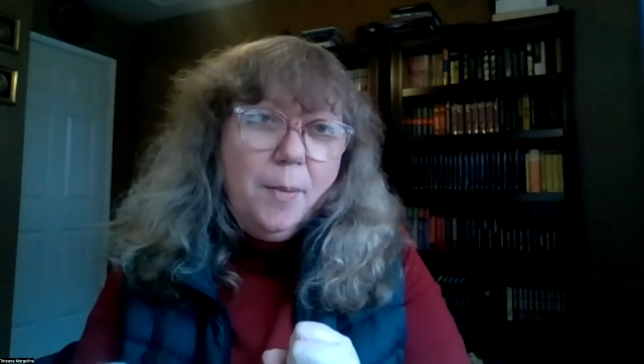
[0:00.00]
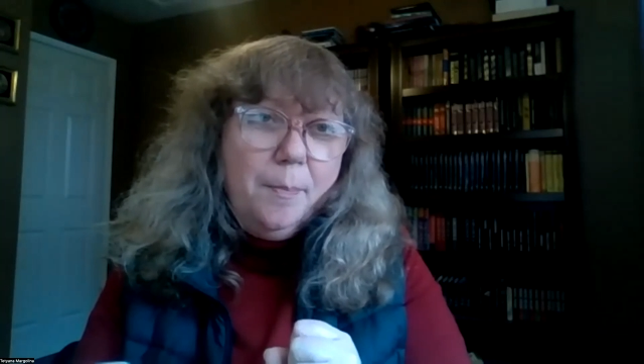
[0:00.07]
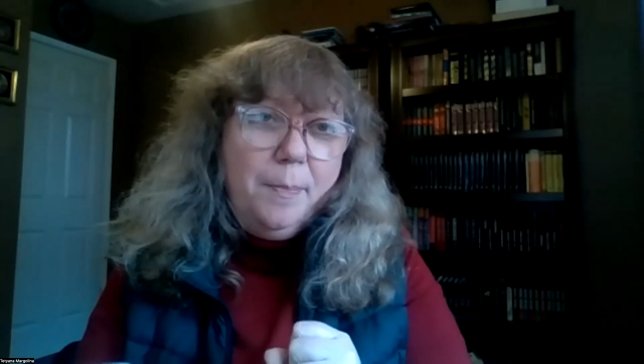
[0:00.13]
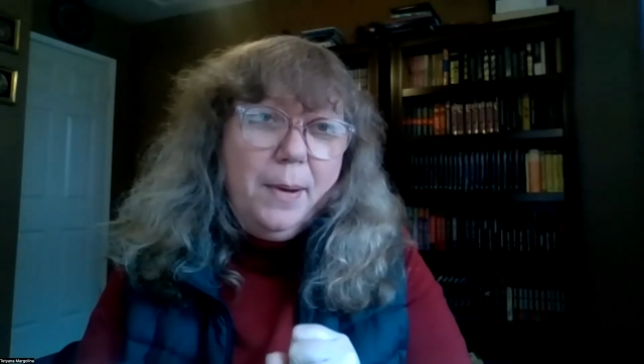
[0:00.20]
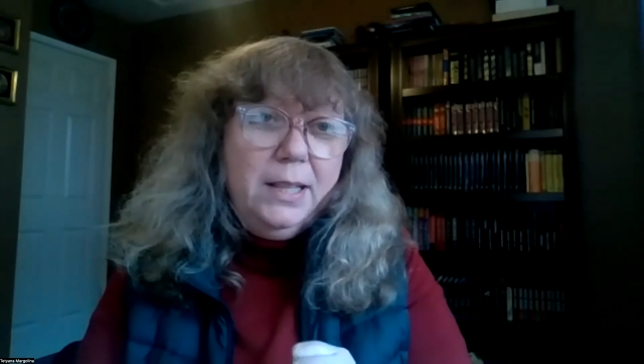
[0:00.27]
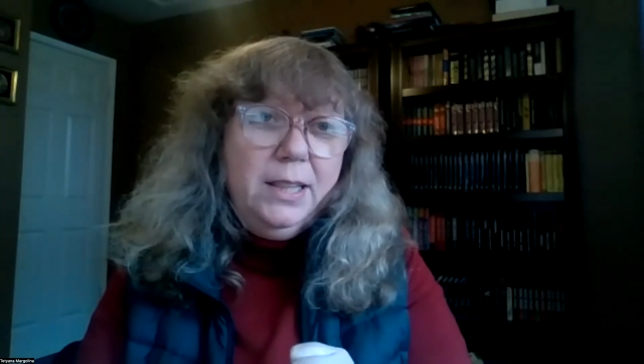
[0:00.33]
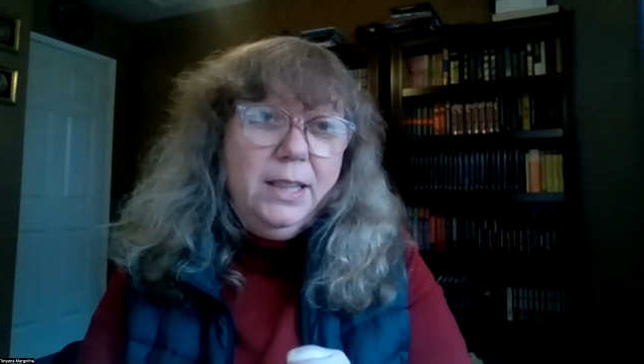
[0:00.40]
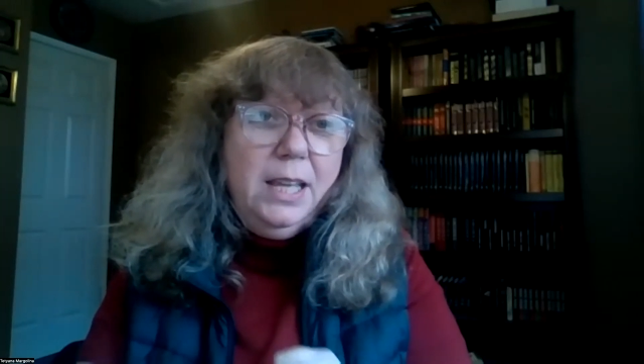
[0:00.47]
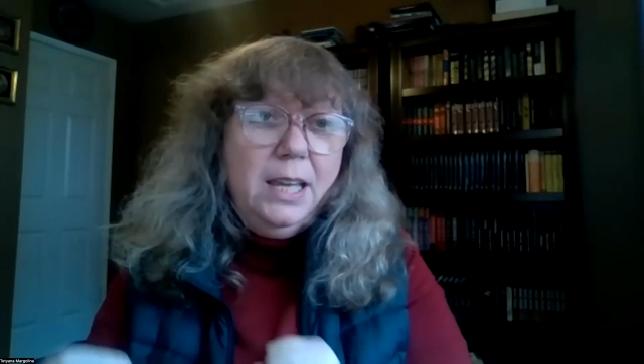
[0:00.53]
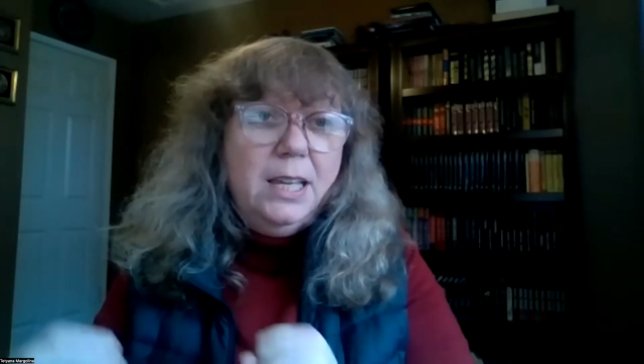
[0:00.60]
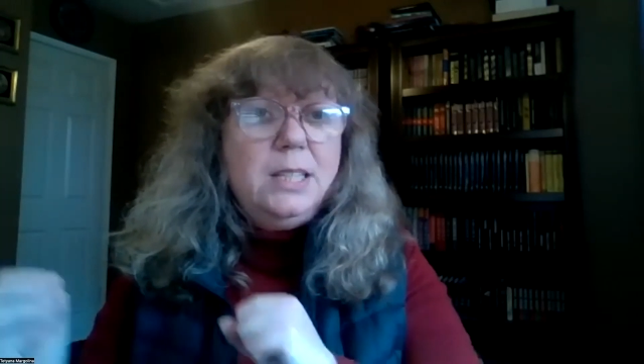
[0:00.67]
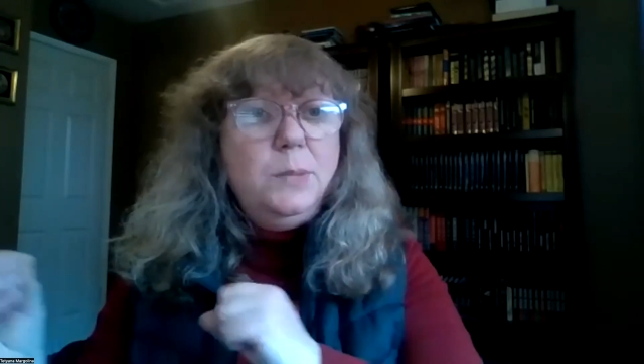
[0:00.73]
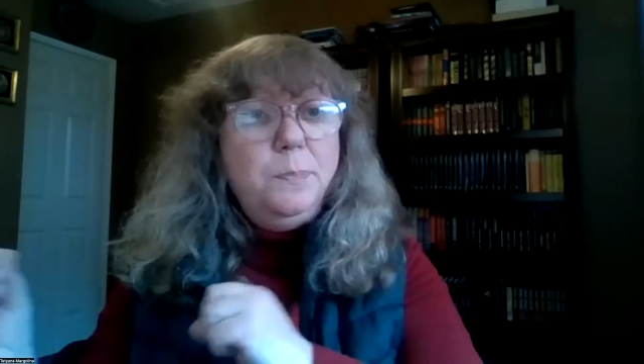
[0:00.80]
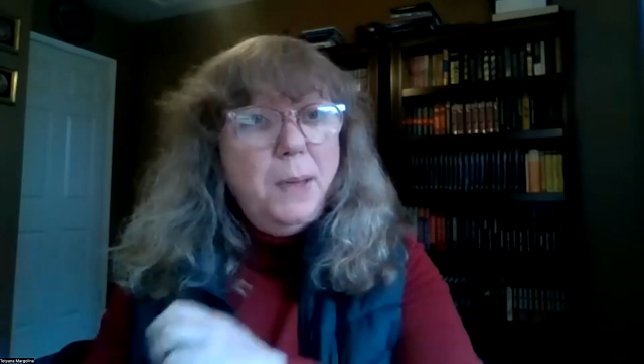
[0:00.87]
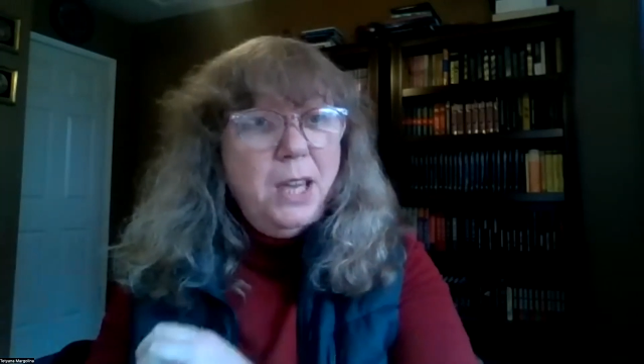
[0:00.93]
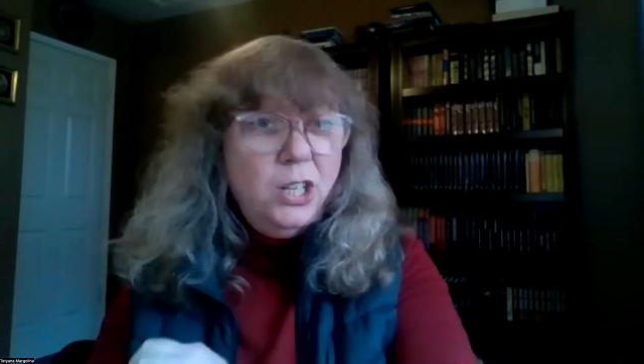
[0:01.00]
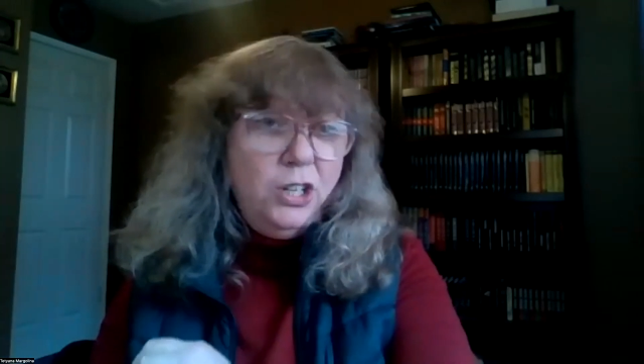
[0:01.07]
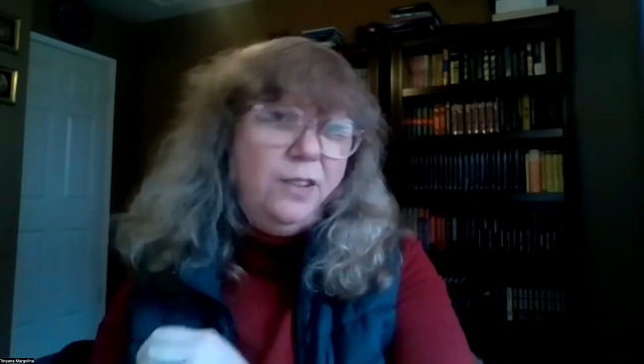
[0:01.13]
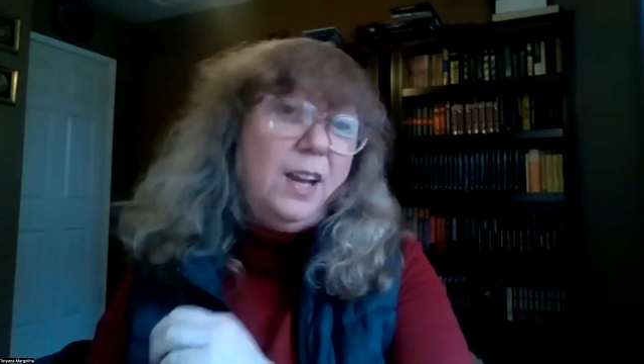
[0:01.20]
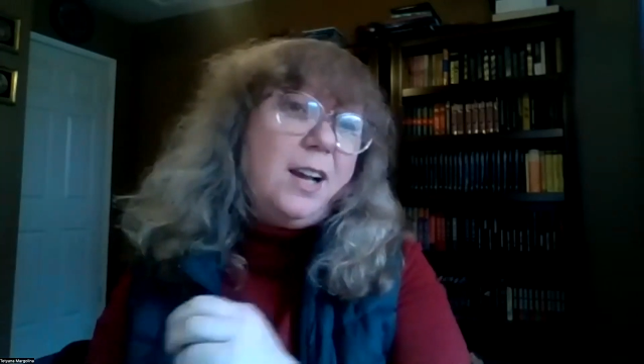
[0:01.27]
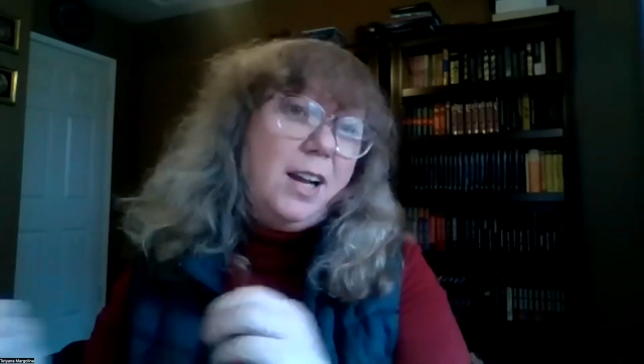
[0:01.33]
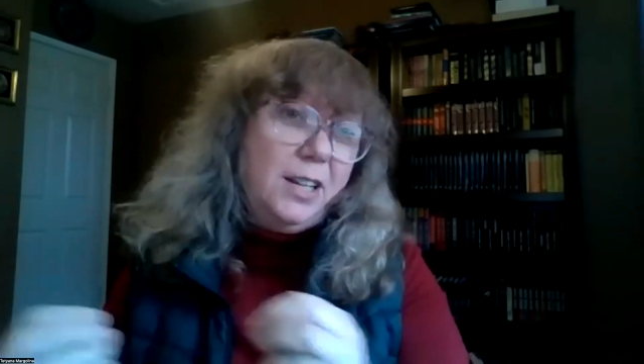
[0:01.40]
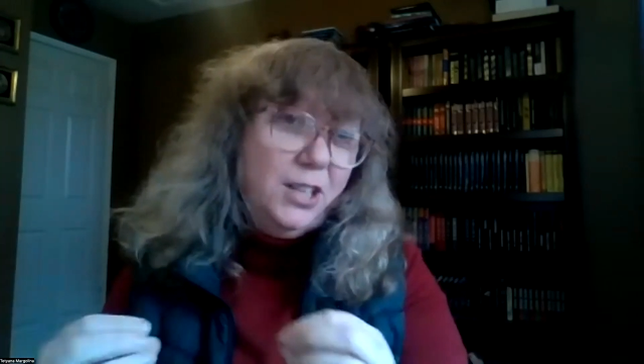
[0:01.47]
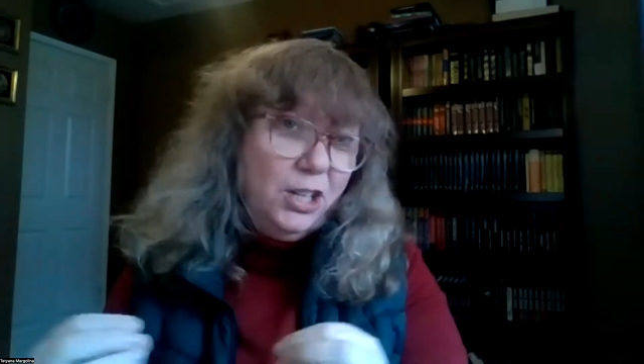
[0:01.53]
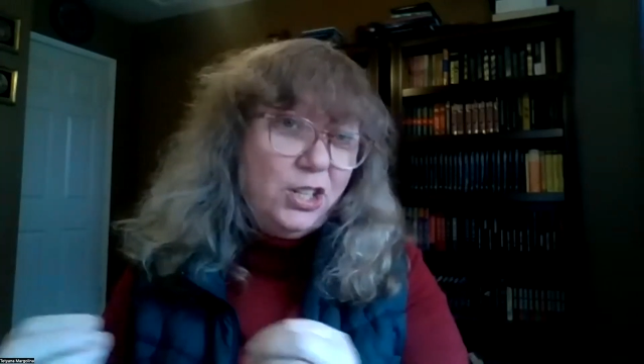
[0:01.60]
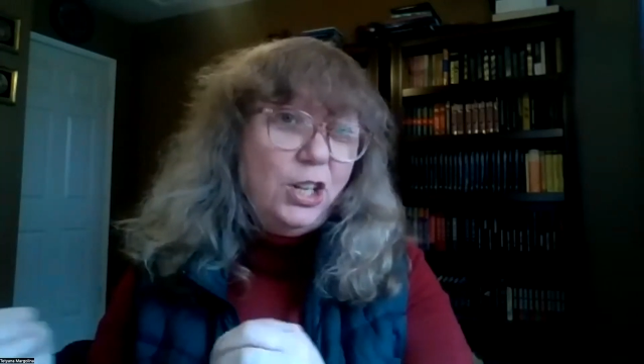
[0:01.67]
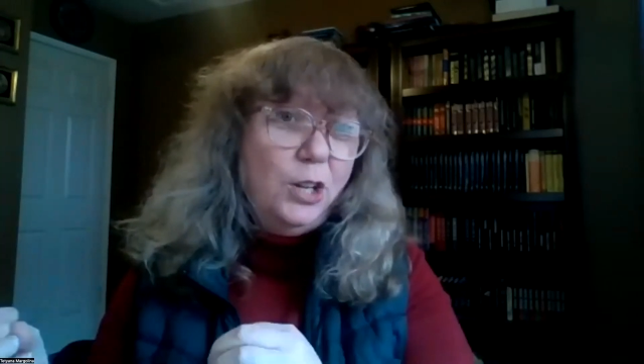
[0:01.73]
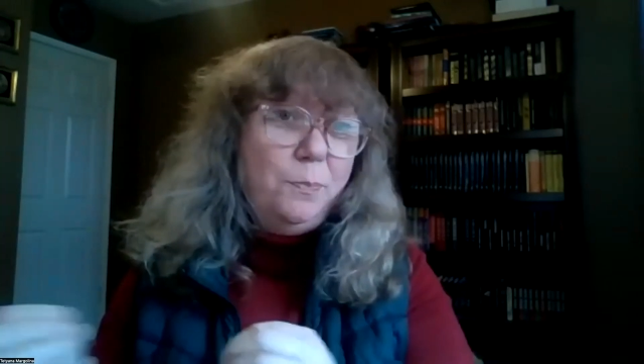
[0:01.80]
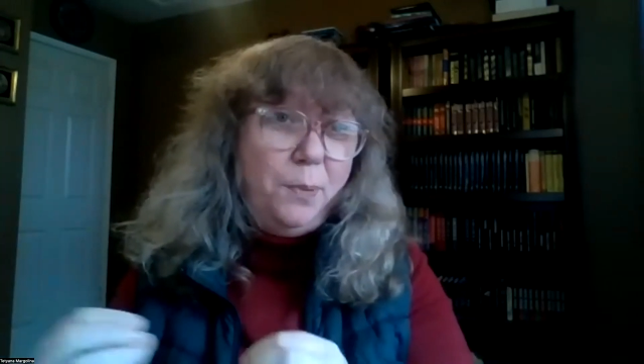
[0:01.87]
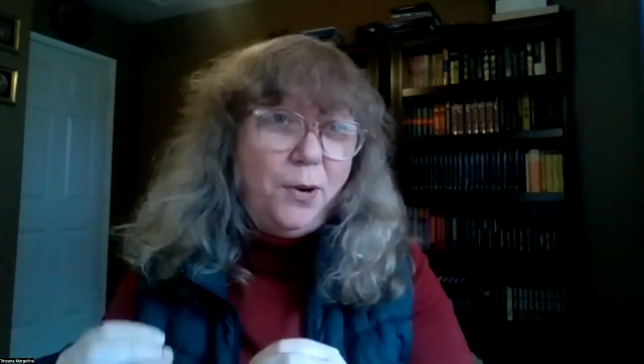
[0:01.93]
but the speech
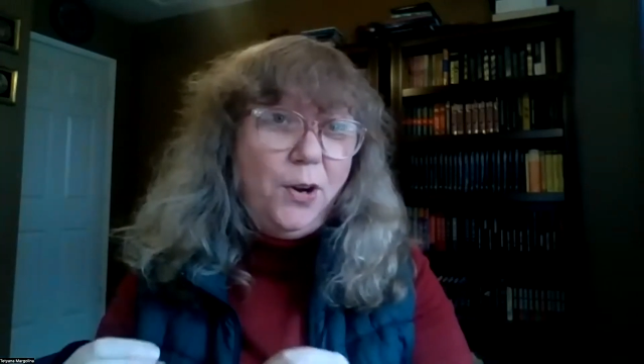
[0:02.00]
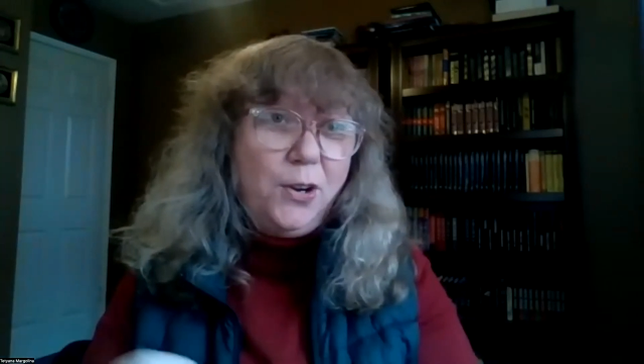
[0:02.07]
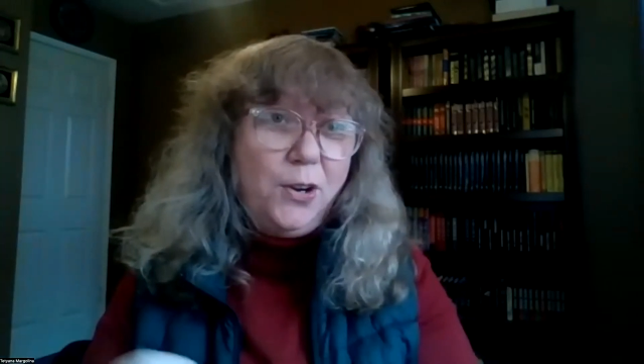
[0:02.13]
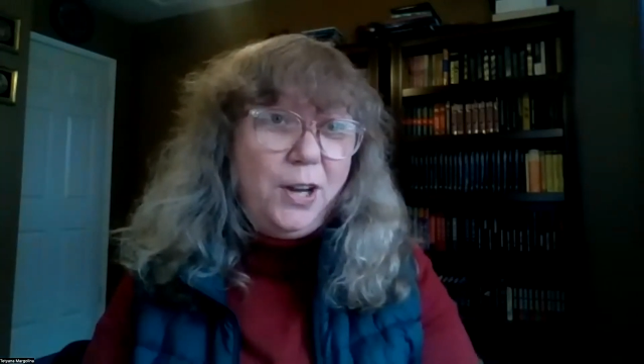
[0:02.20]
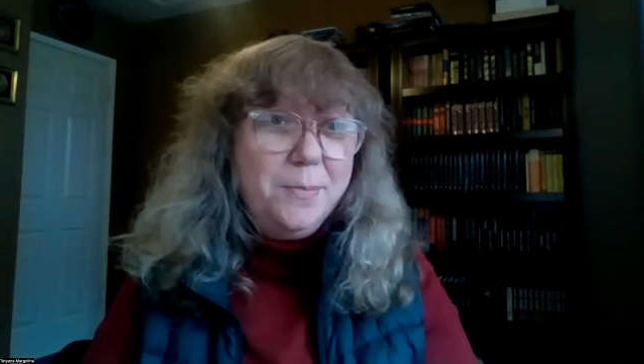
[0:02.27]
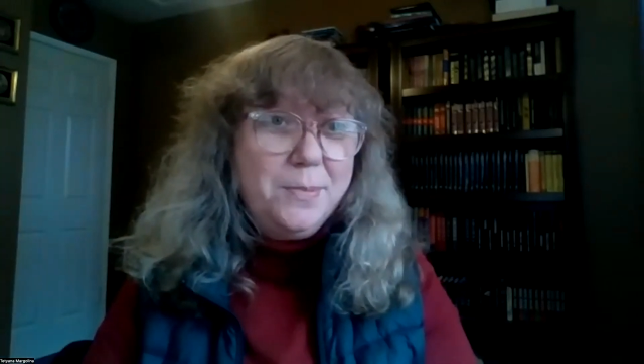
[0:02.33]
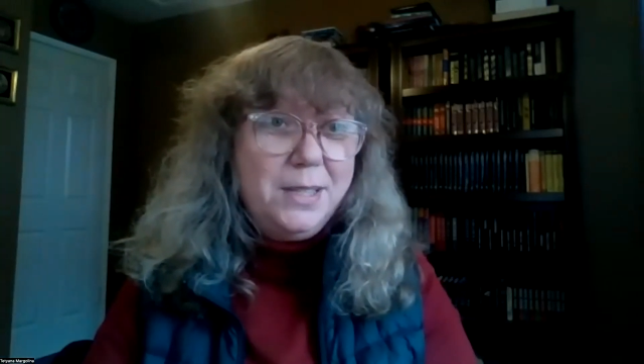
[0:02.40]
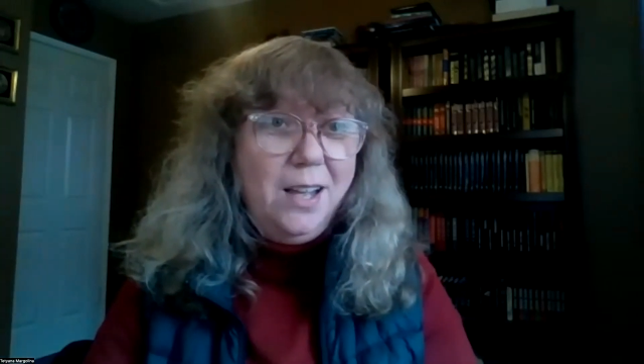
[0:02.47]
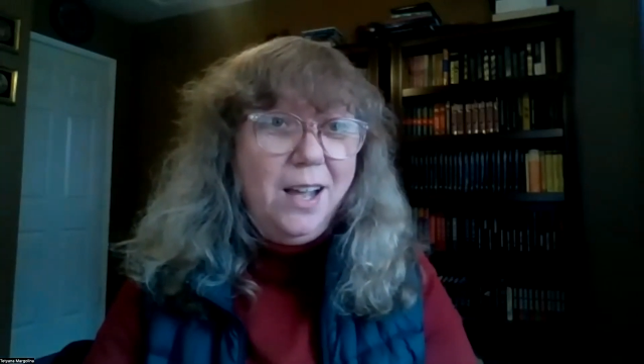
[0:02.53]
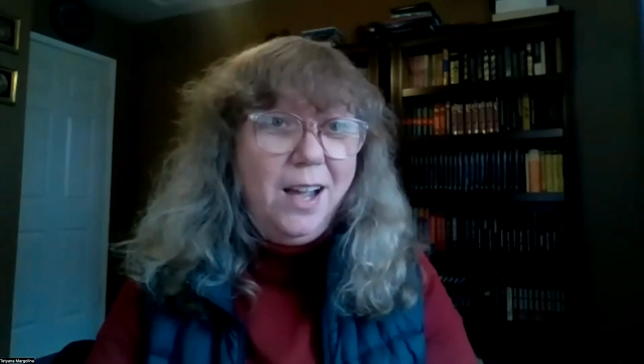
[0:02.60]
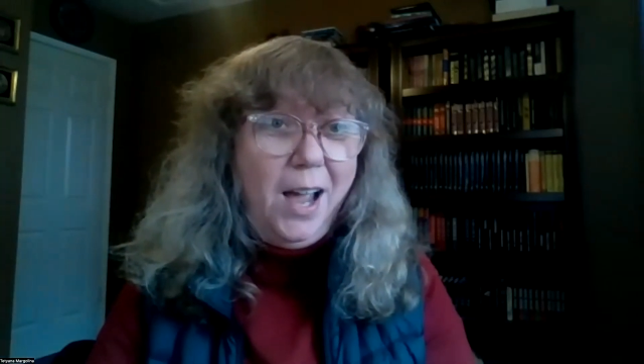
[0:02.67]
programs